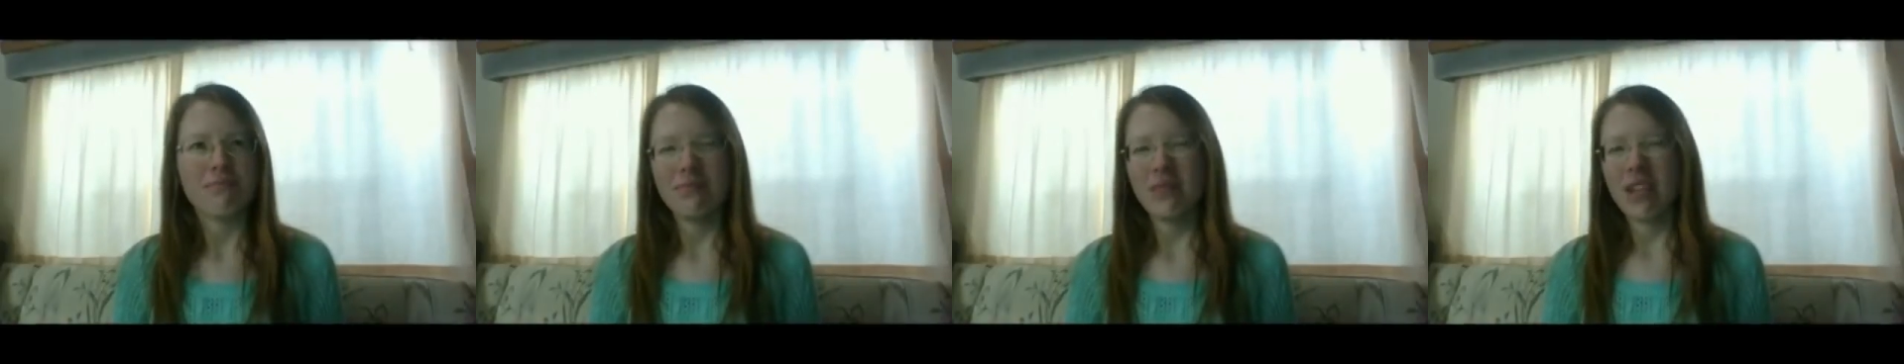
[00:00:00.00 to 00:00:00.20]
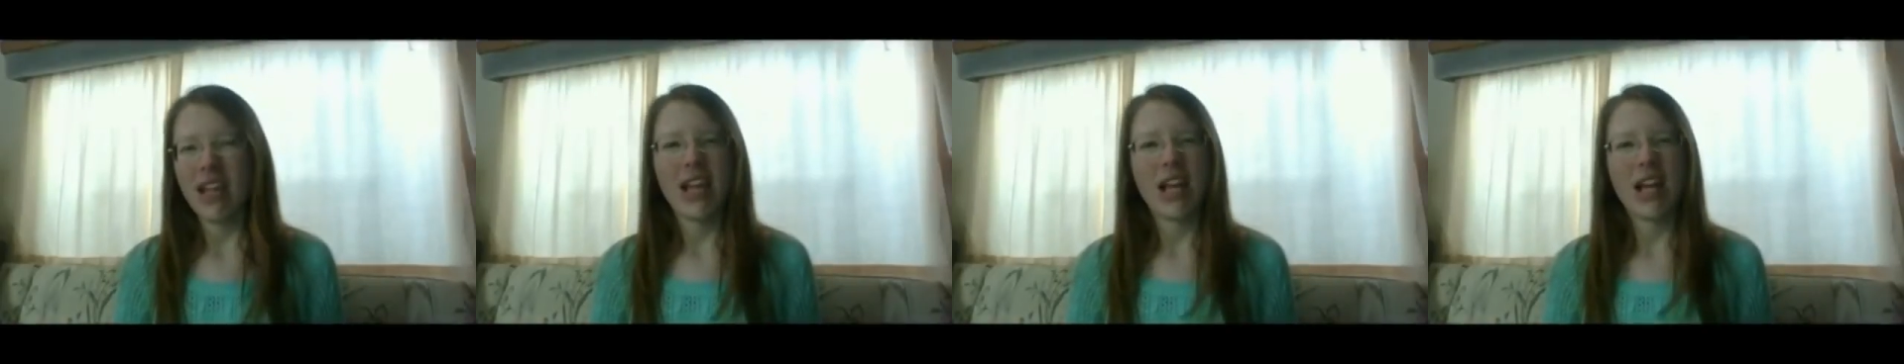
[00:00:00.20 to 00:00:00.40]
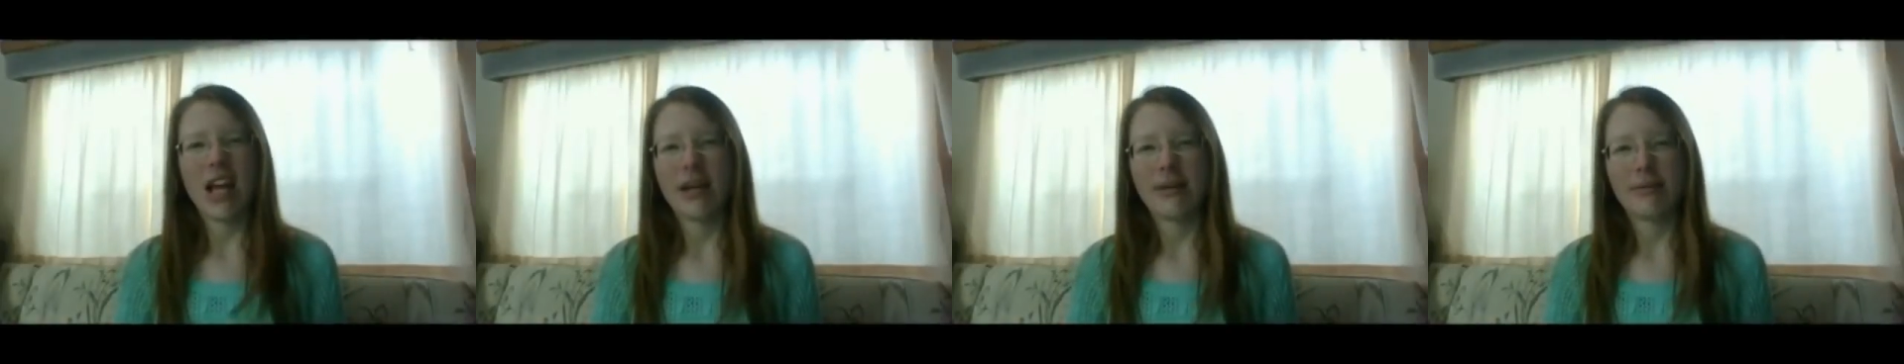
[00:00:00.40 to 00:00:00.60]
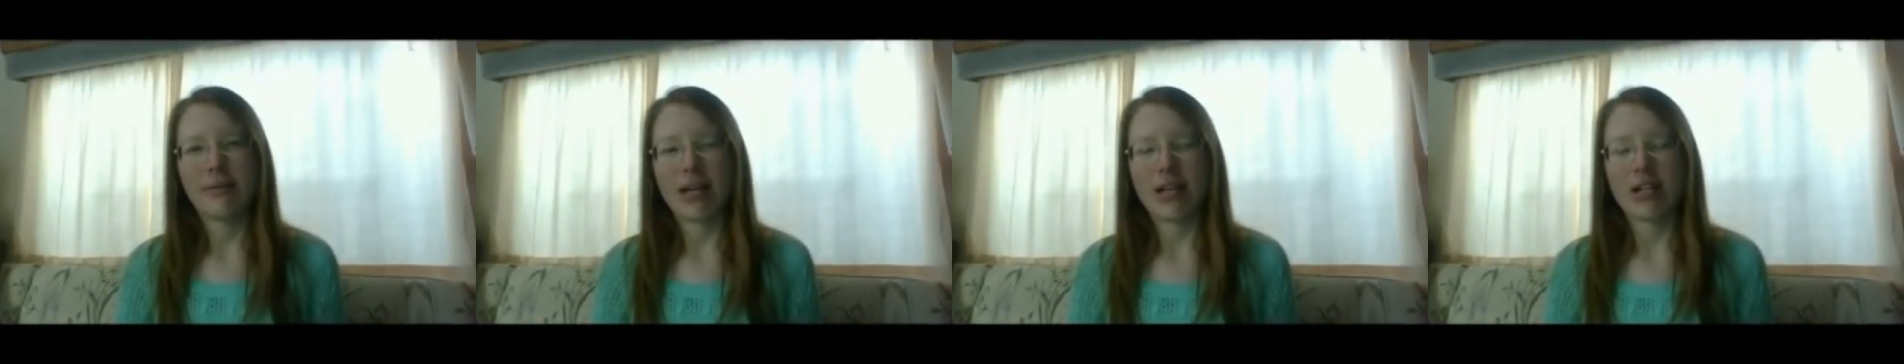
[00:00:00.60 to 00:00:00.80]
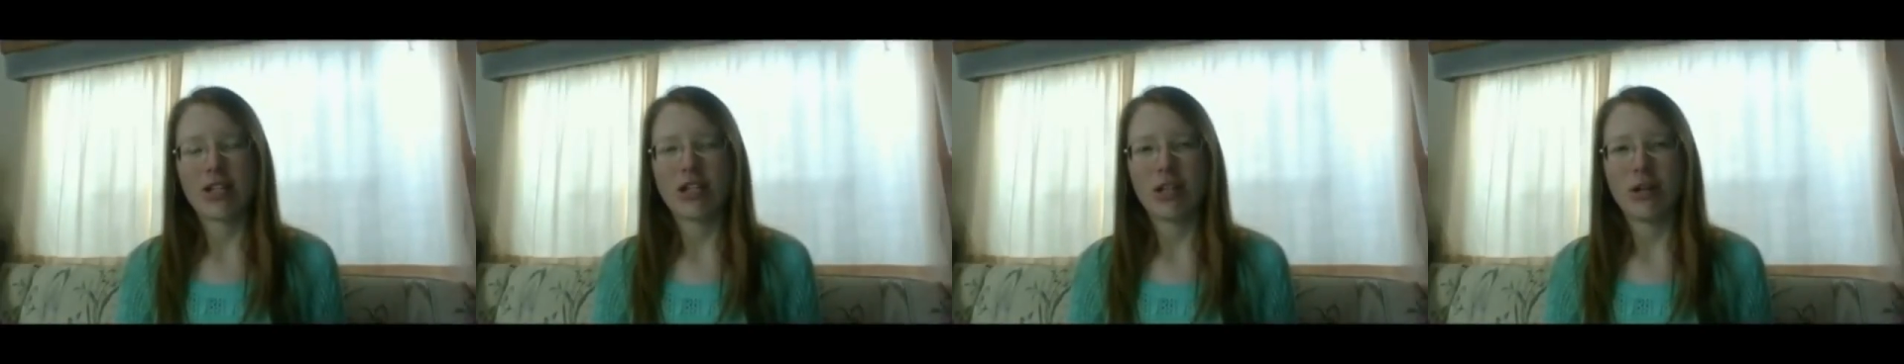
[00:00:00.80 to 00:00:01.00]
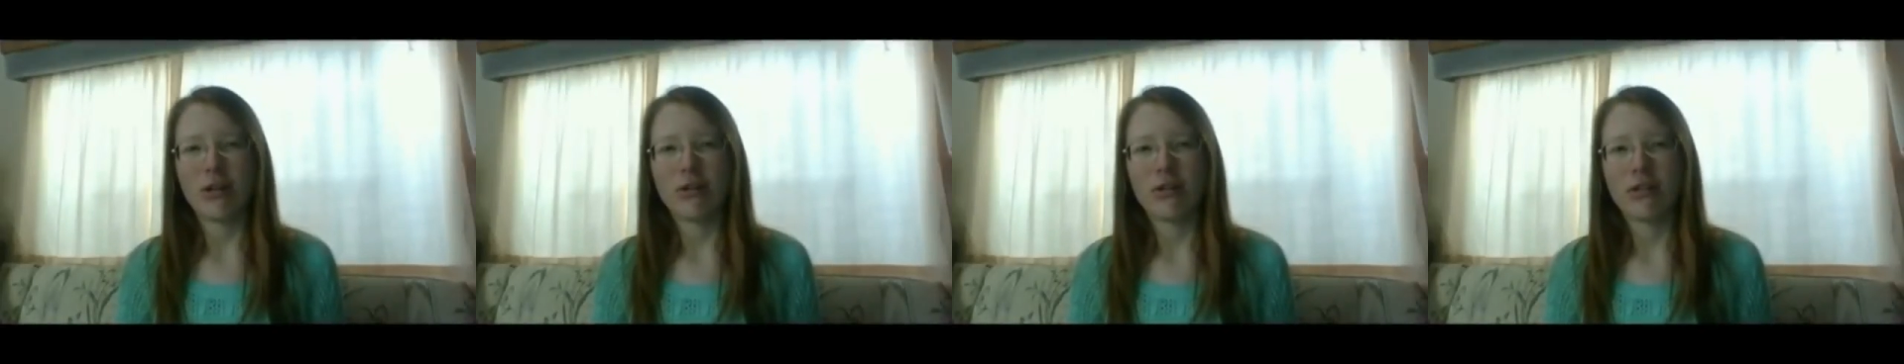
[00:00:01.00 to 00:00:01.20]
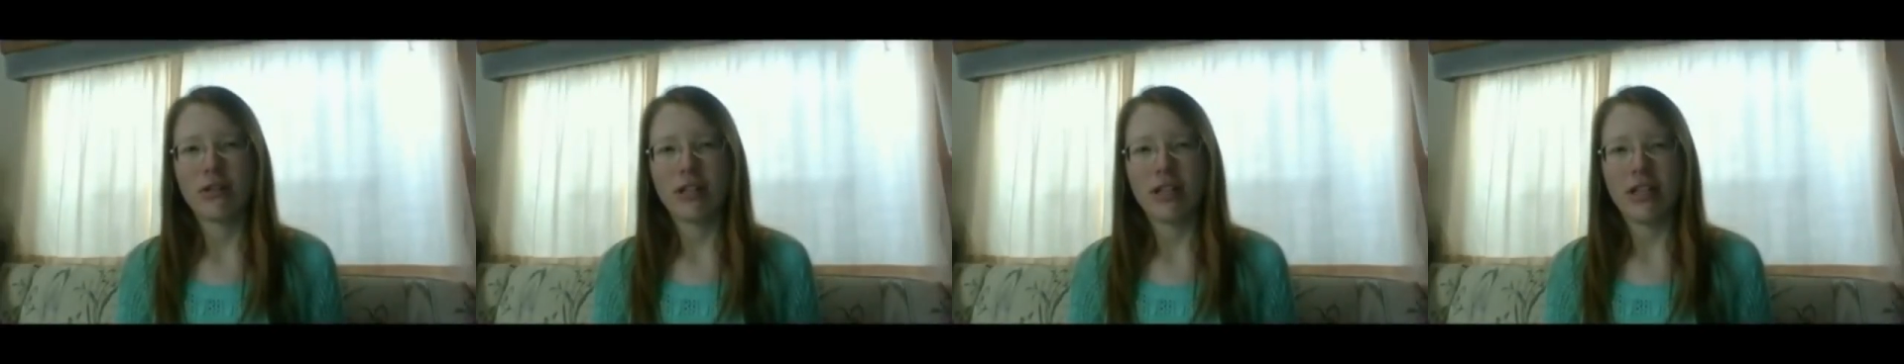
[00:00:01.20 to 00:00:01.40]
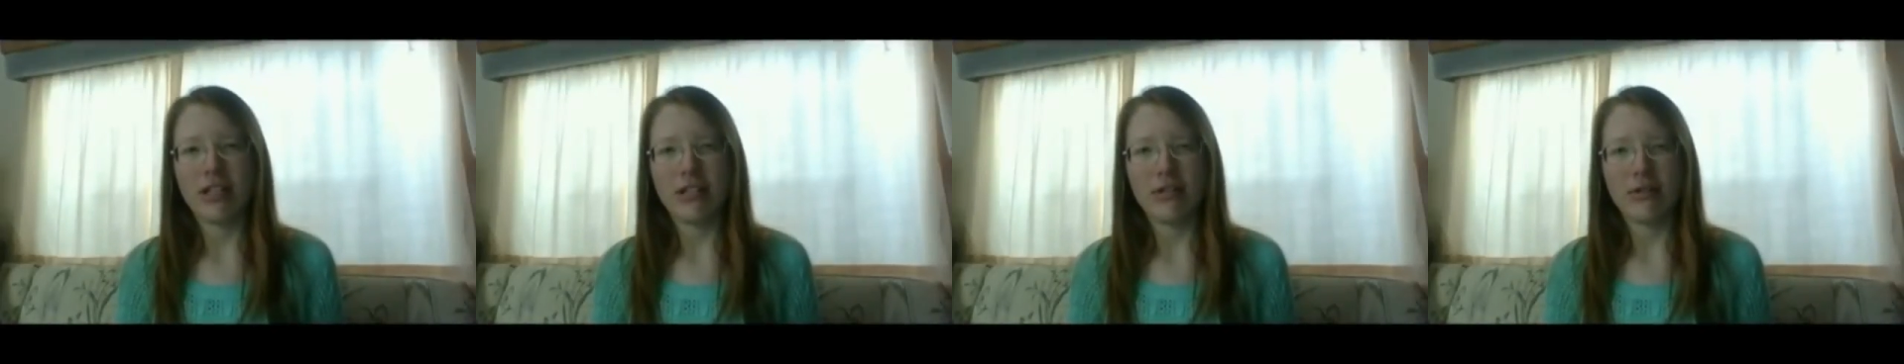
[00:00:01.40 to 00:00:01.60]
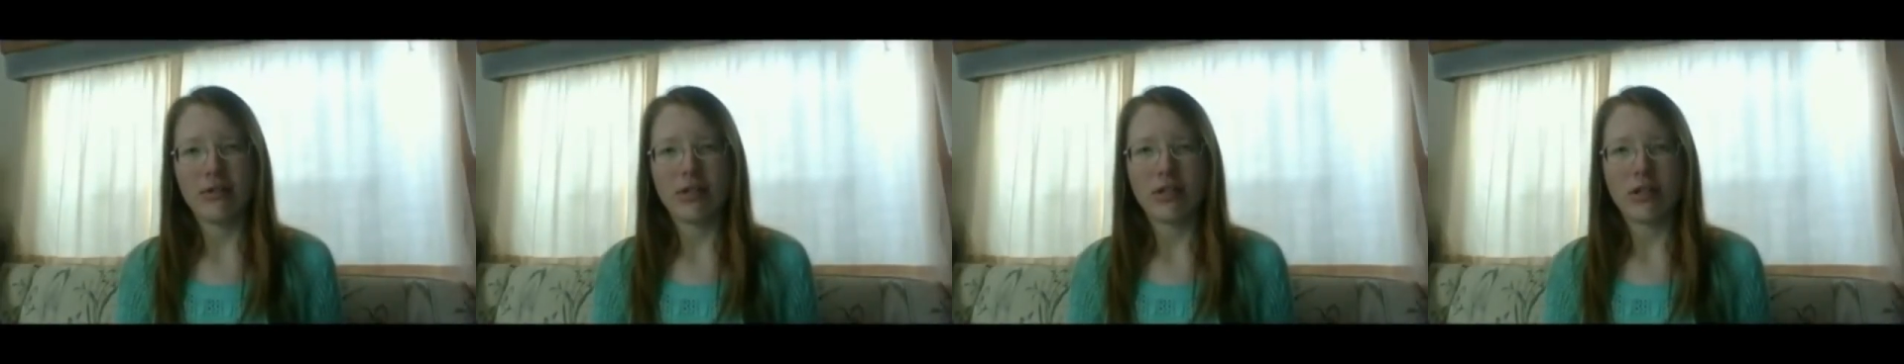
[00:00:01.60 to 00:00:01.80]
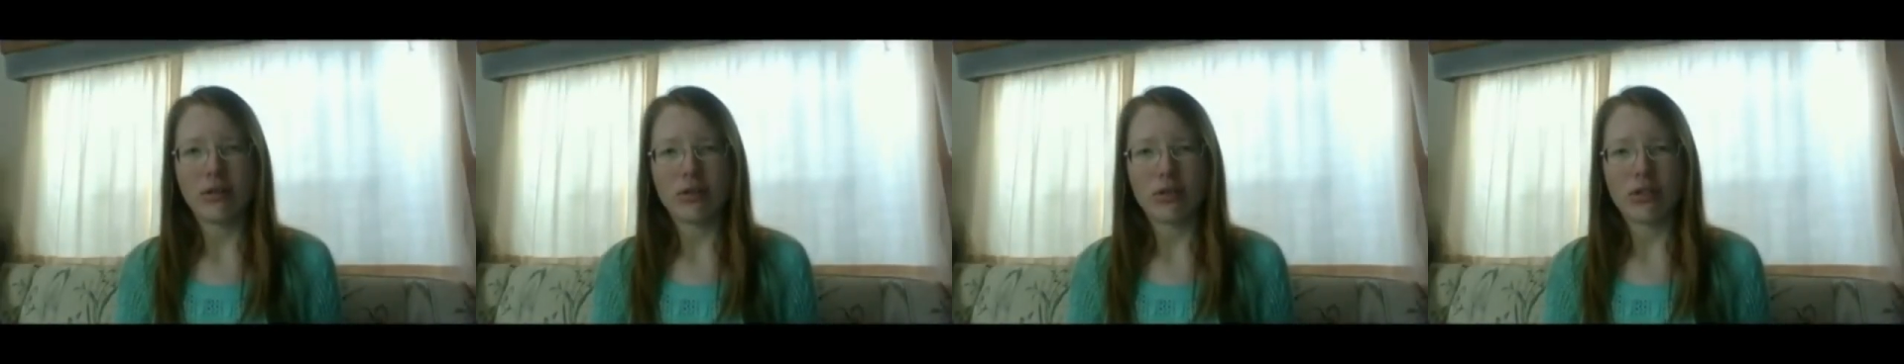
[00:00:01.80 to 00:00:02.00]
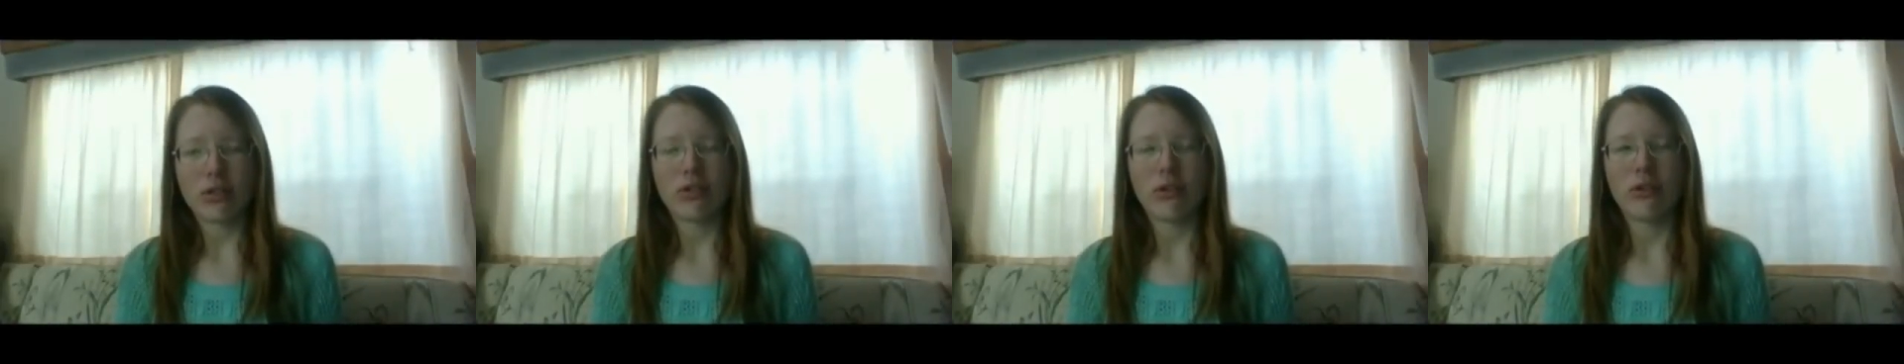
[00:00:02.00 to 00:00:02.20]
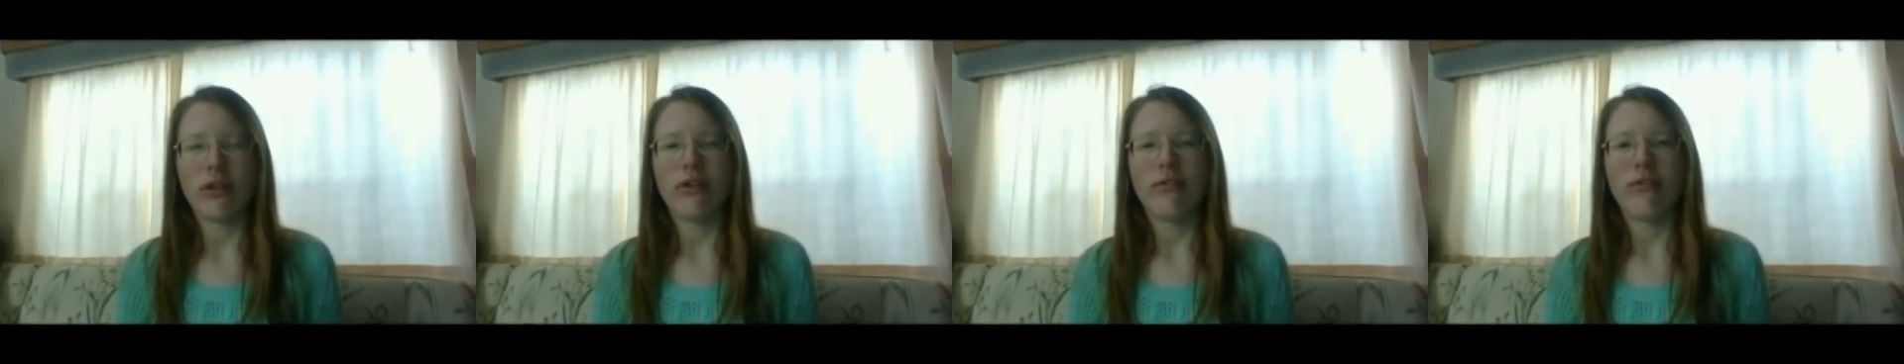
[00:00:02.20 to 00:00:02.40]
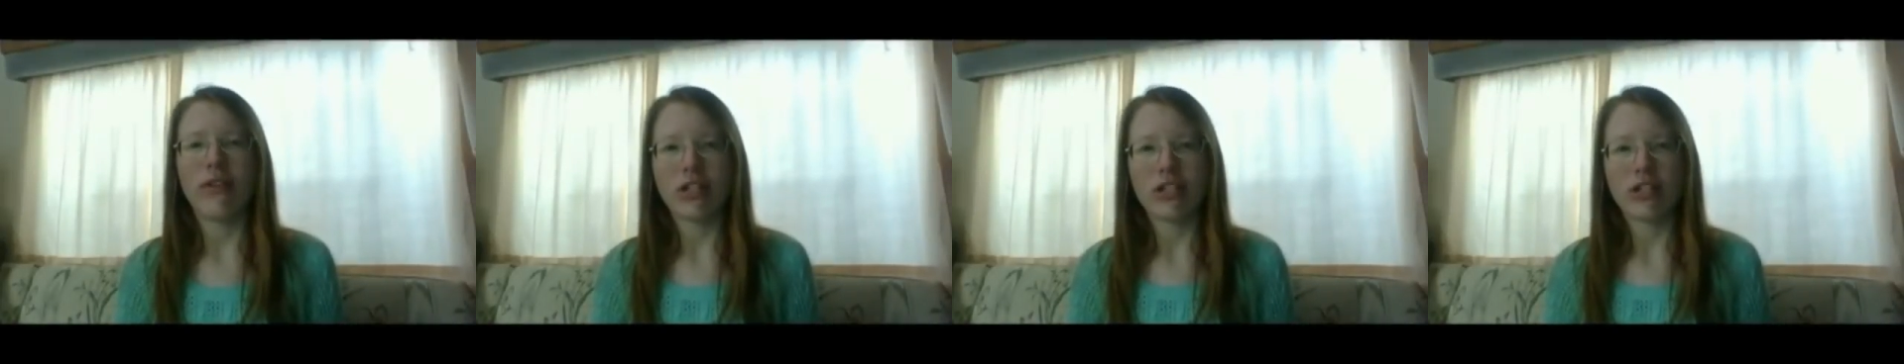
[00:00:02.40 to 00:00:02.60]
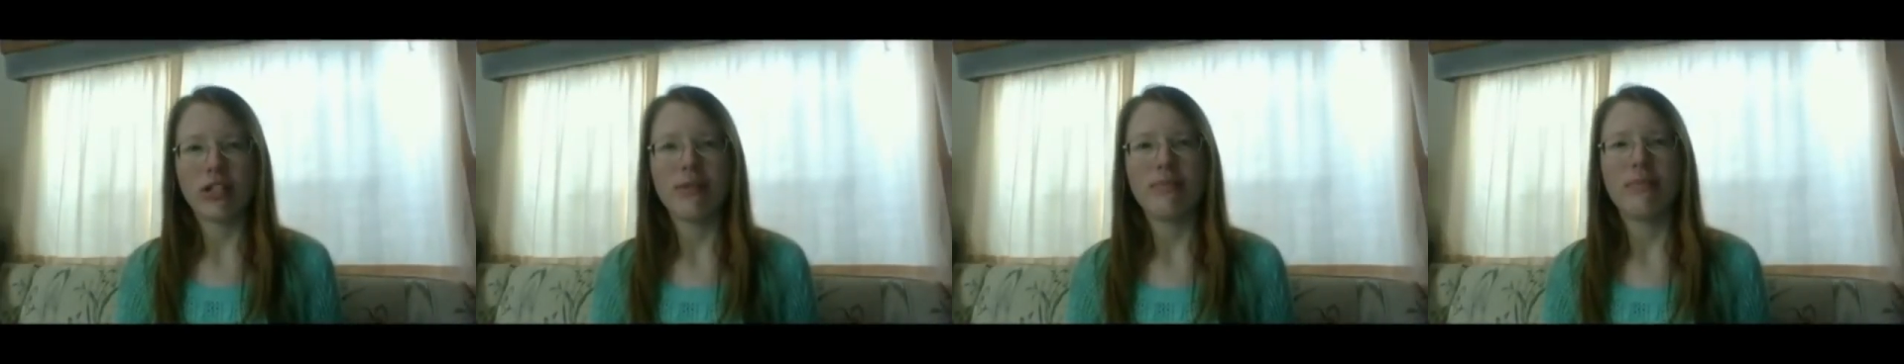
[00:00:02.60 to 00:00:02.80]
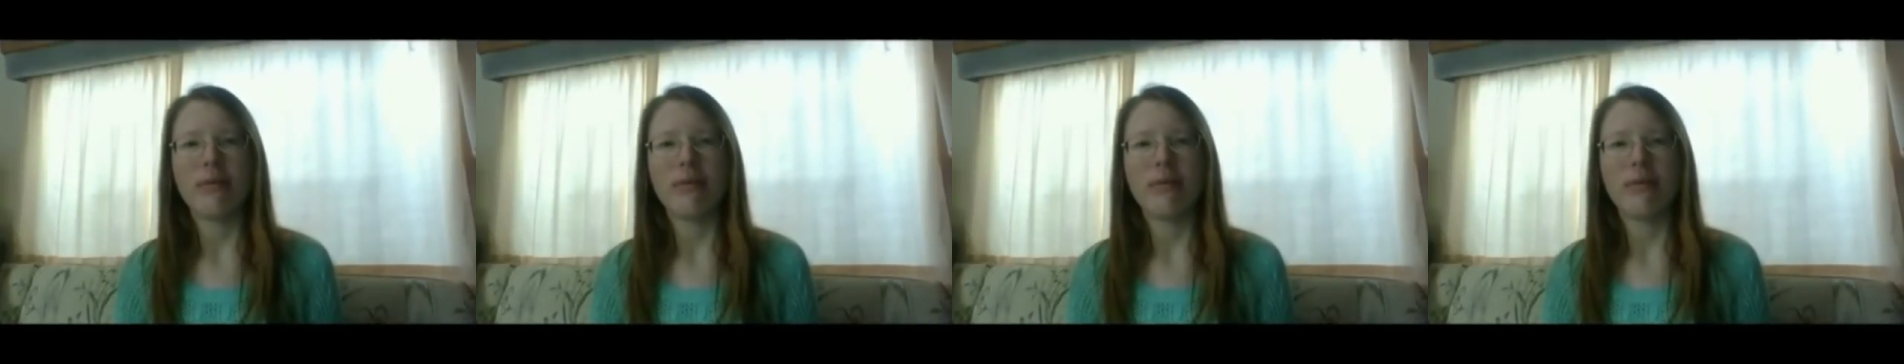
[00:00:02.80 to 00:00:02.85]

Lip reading: It kind of branched out into its own story eventually,